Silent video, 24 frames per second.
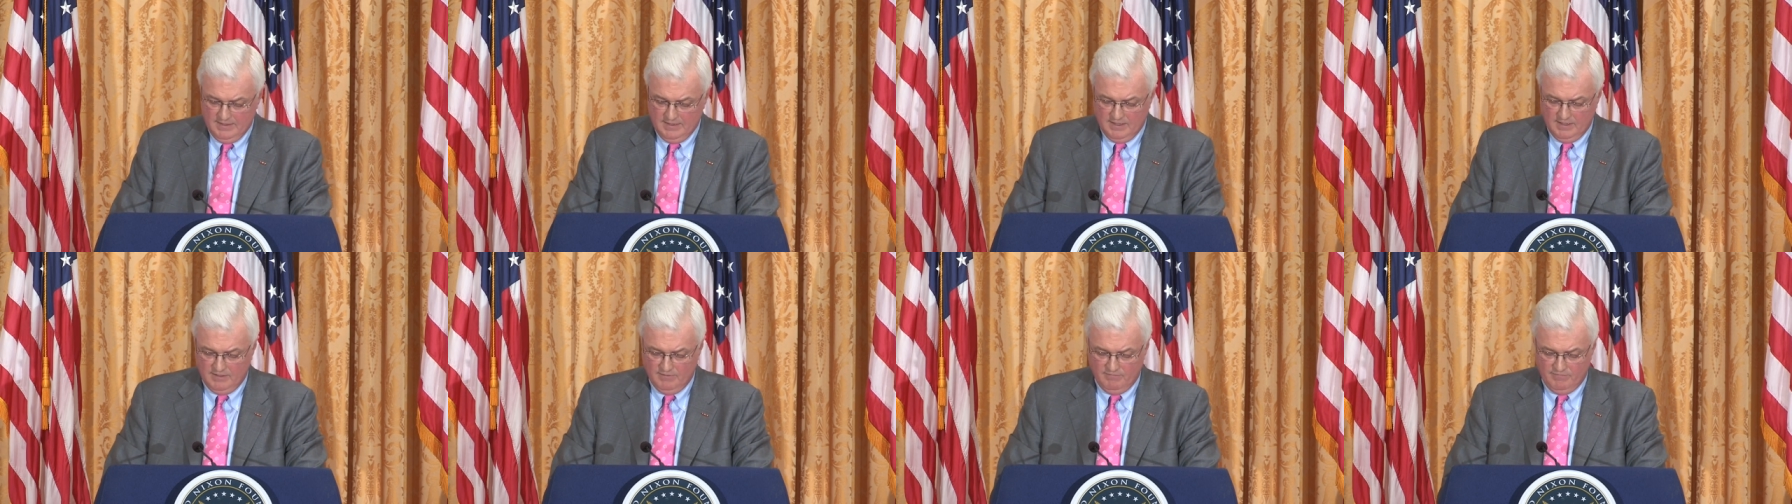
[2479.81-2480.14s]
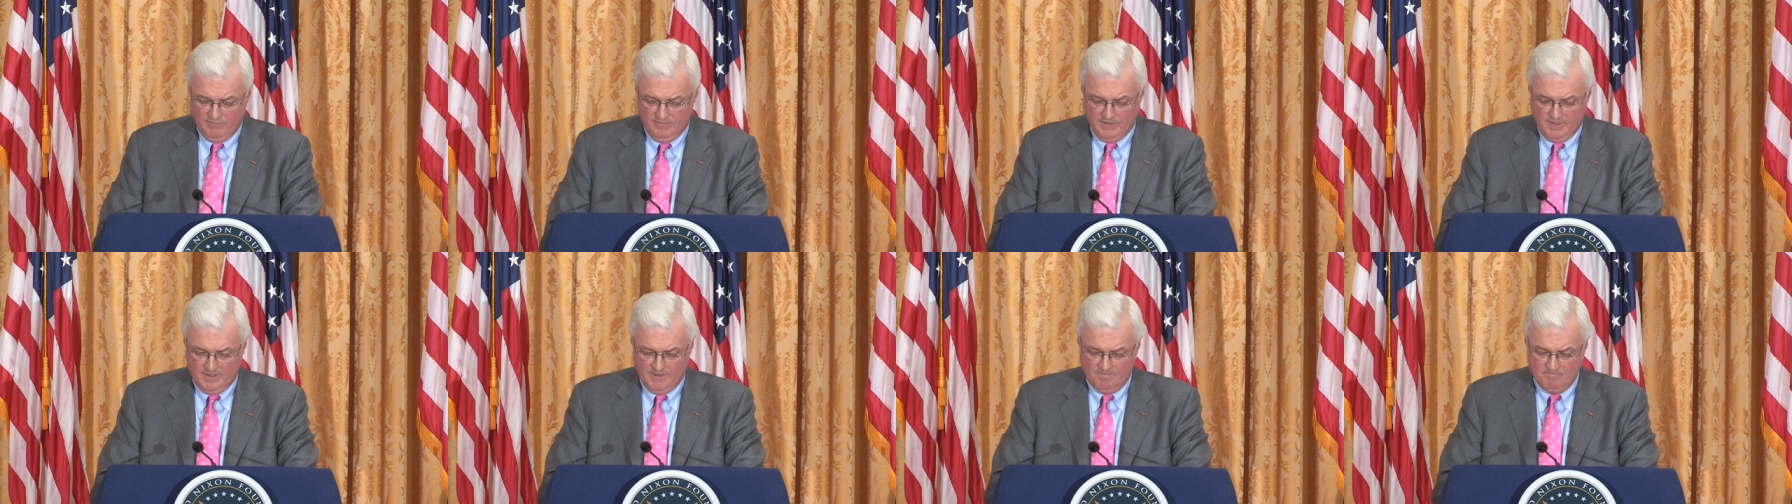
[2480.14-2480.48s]

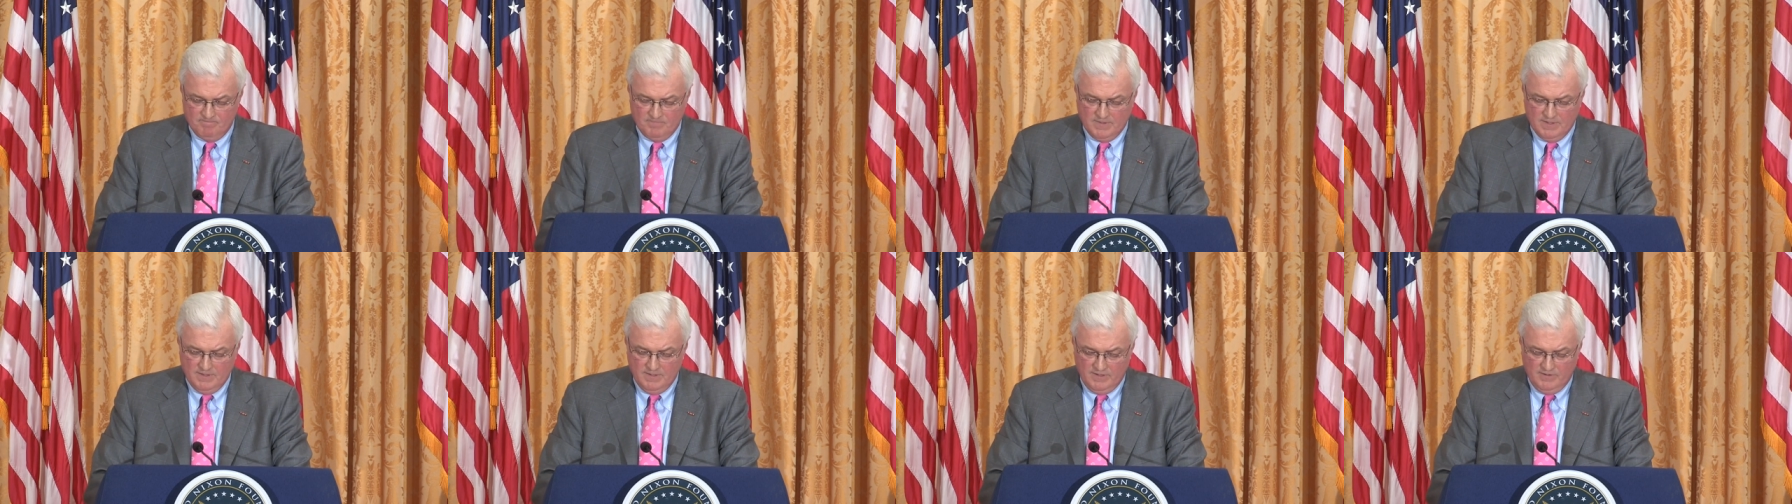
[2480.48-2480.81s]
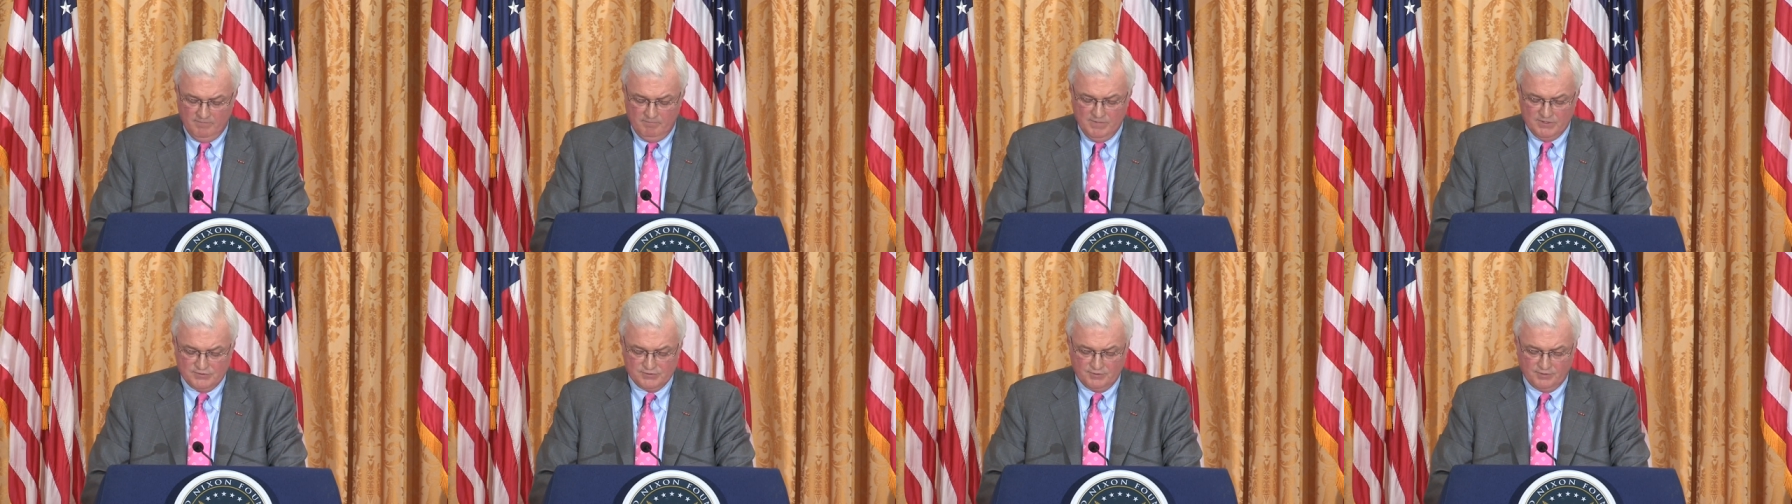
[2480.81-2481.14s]
of, uh,
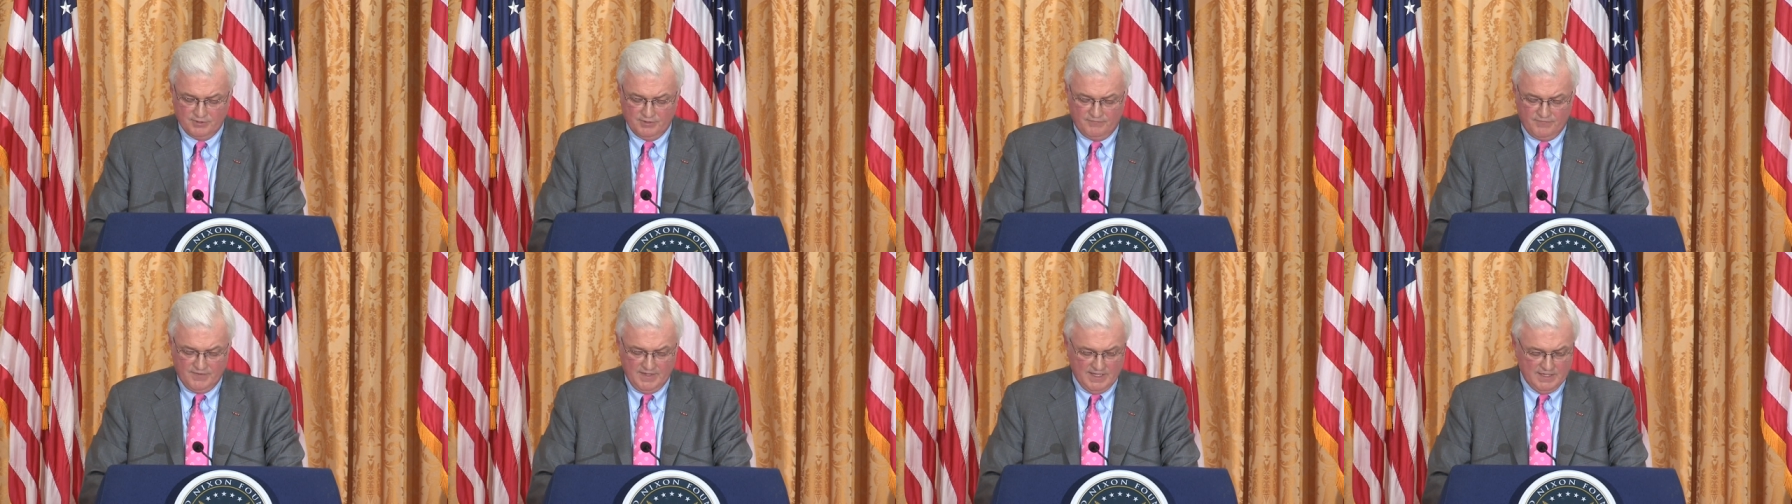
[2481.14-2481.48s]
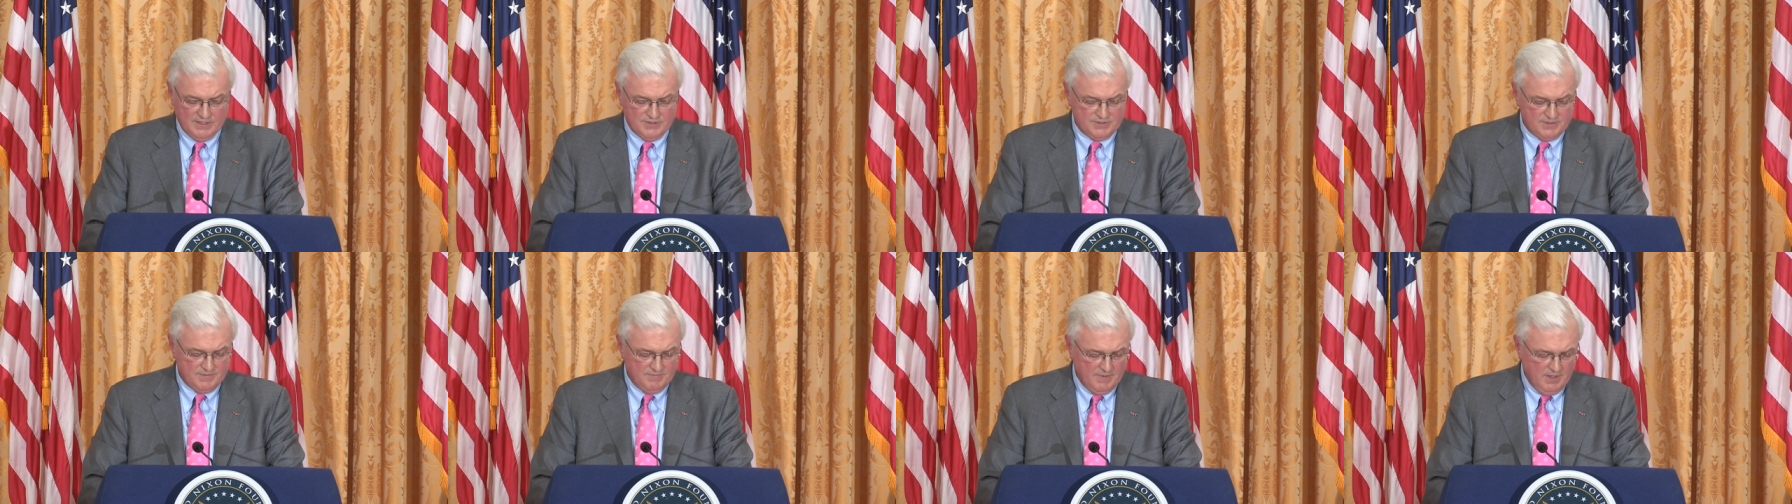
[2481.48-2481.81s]
of missile
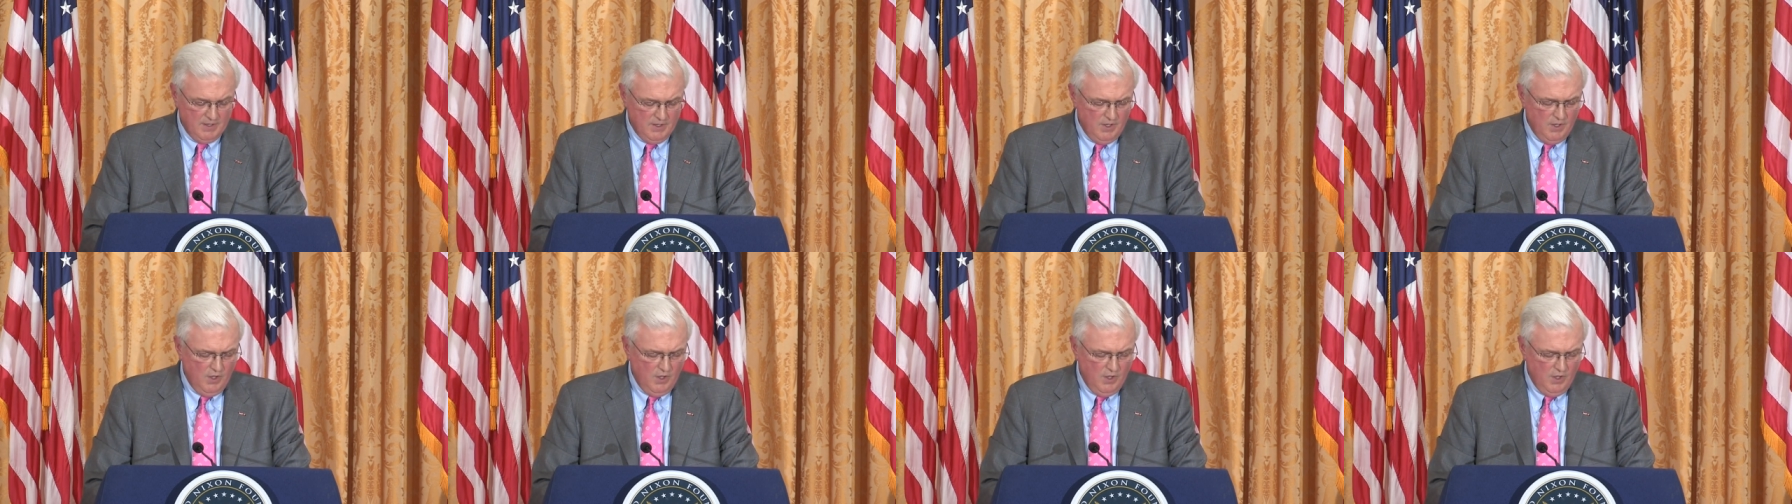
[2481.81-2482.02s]
defense.